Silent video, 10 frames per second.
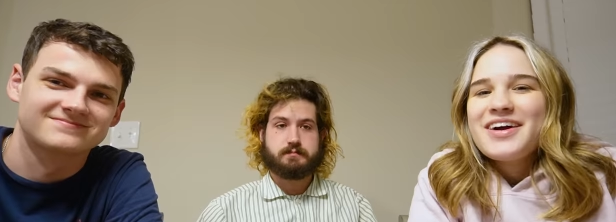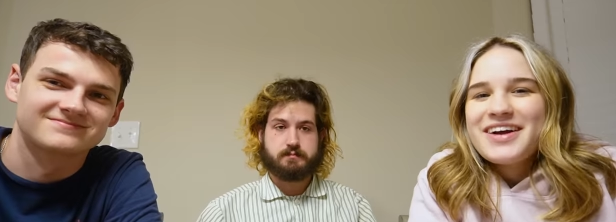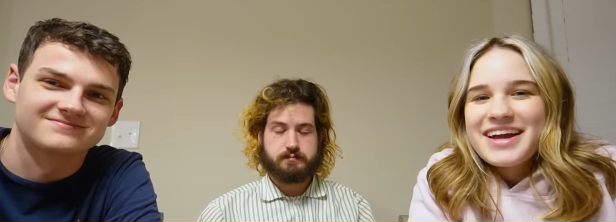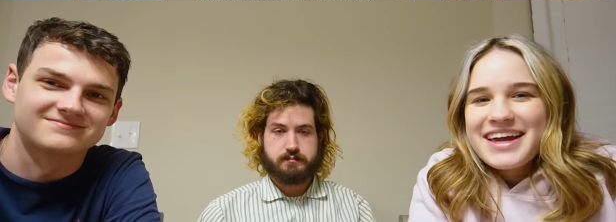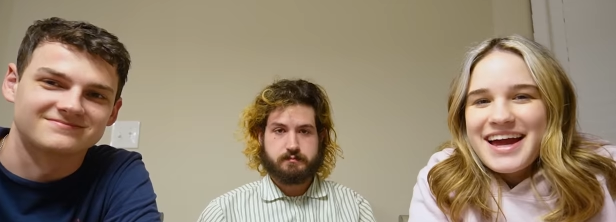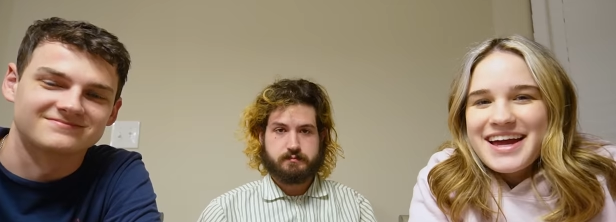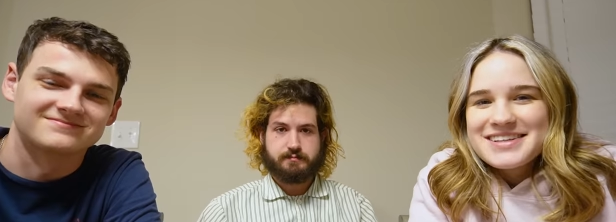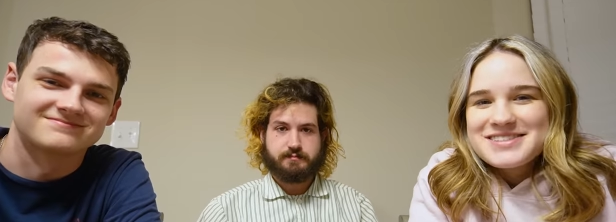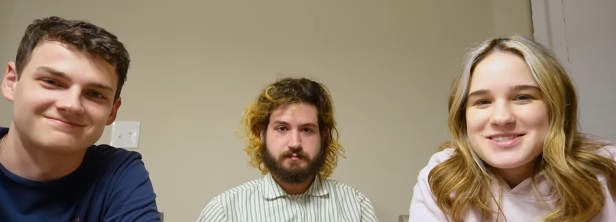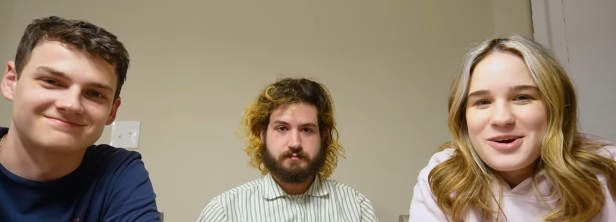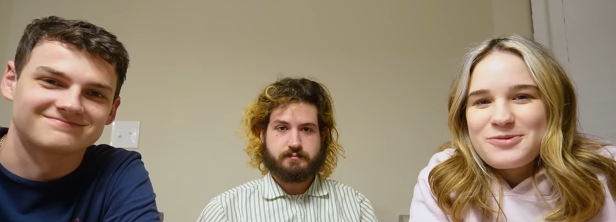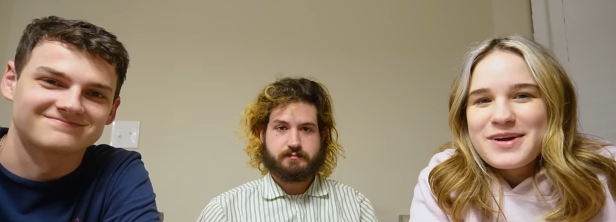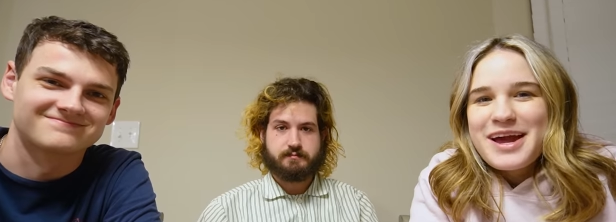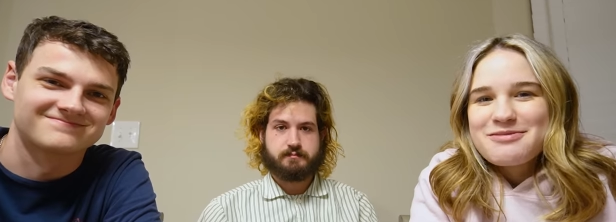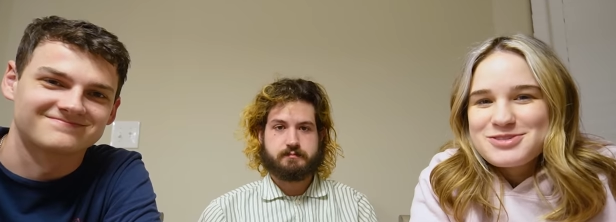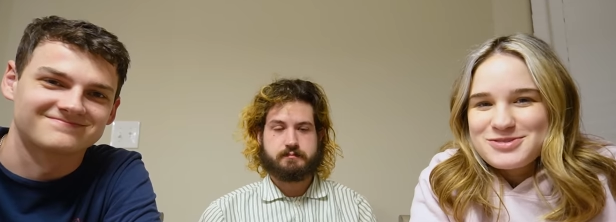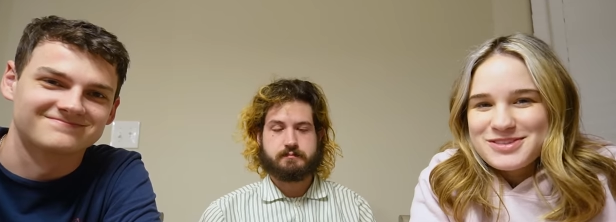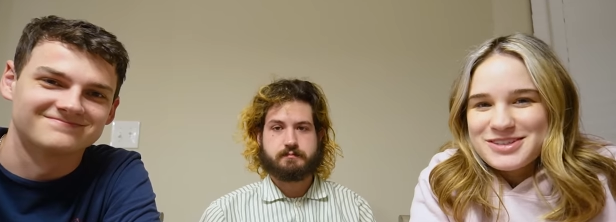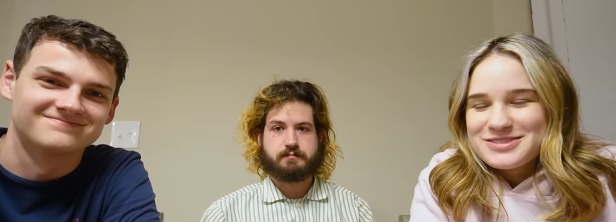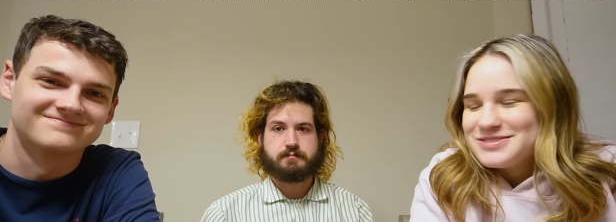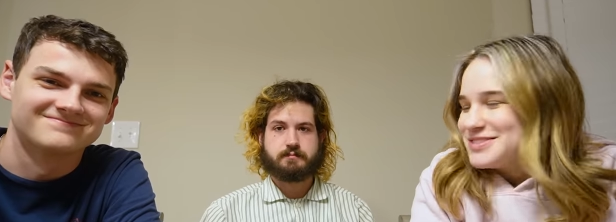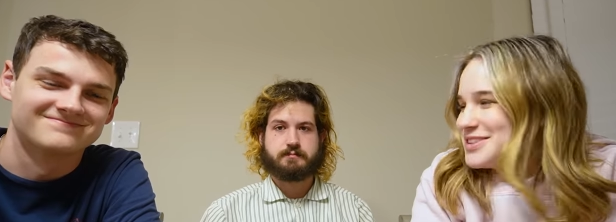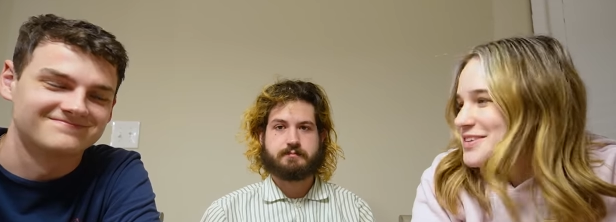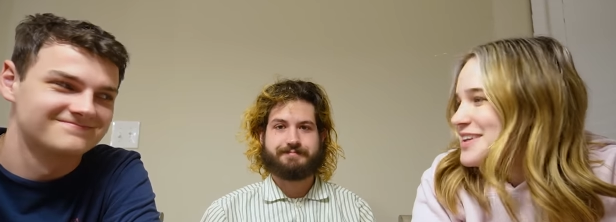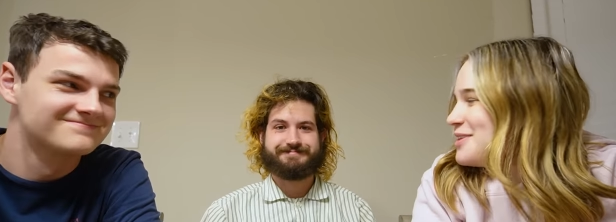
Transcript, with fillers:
Speaker 1: All right, guys. So we have Drew. We're doing